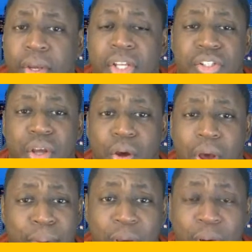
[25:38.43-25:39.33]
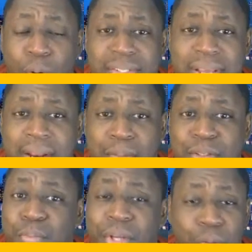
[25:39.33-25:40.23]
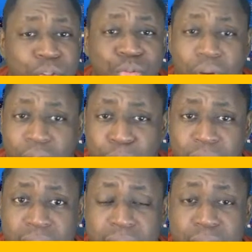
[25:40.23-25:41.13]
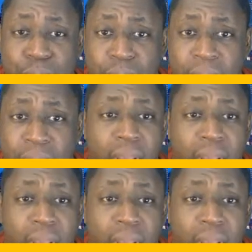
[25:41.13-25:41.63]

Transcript: So I'm not going to sign up to be on the struggle bus, right?